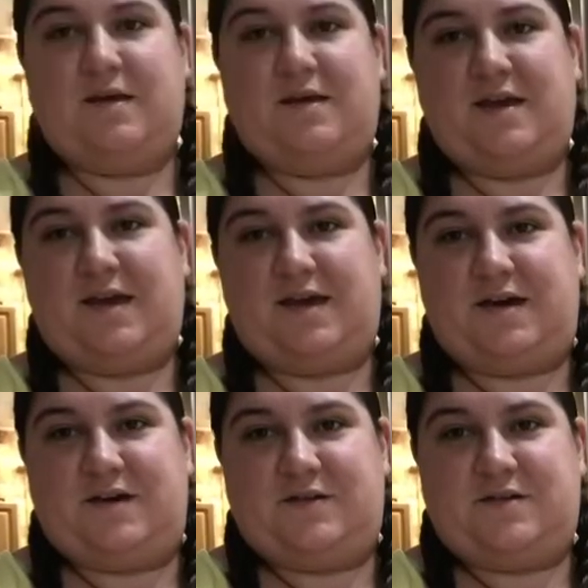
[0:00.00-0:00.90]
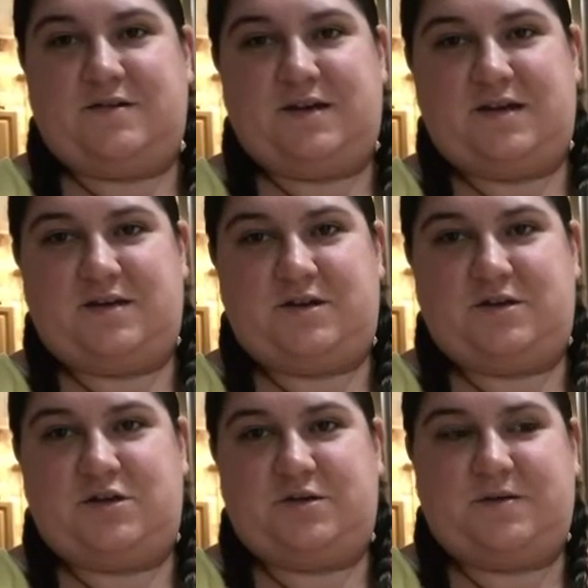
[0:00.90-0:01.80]
Hey guys, so I'm gonna
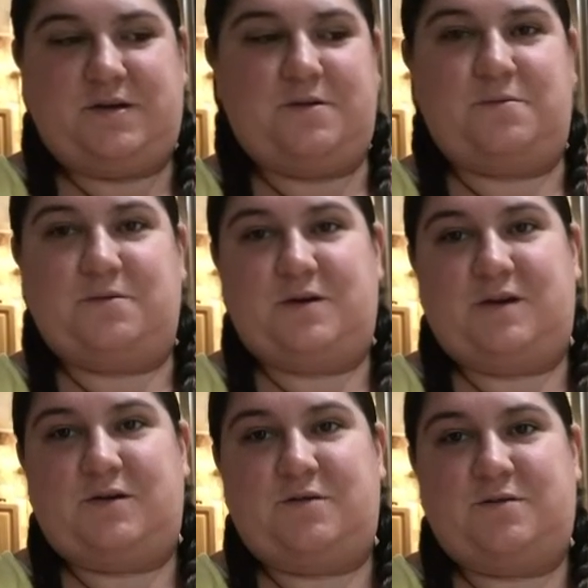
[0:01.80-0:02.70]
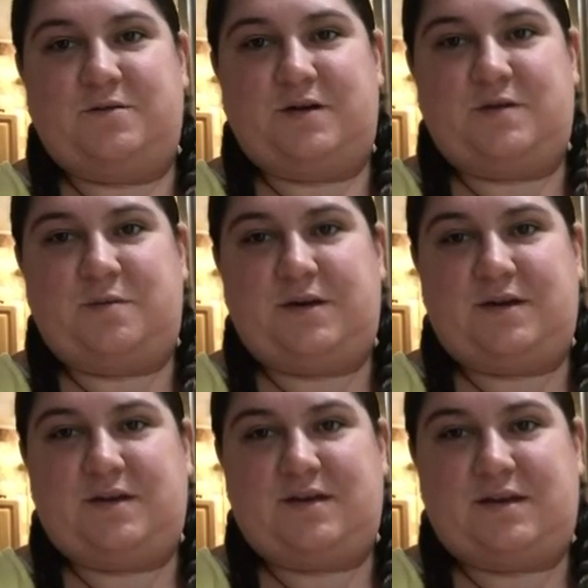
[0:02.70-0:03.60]
show you a really cool
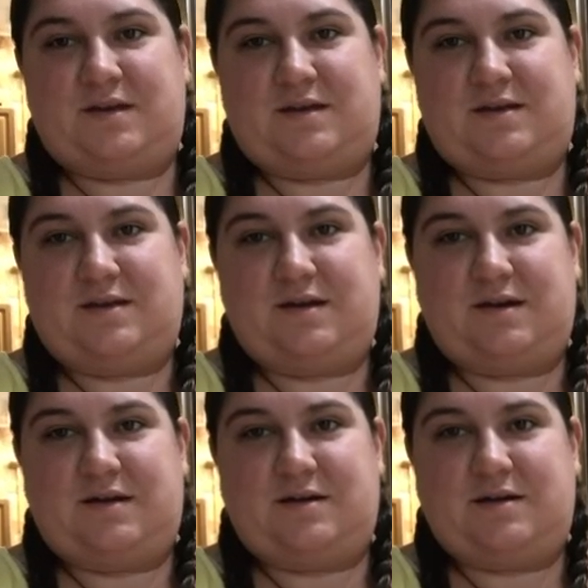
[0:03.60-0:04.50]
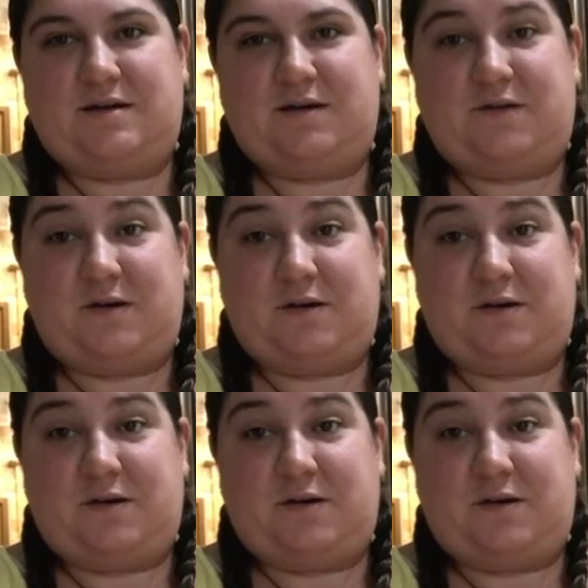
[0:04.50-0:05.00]
recipe that I found out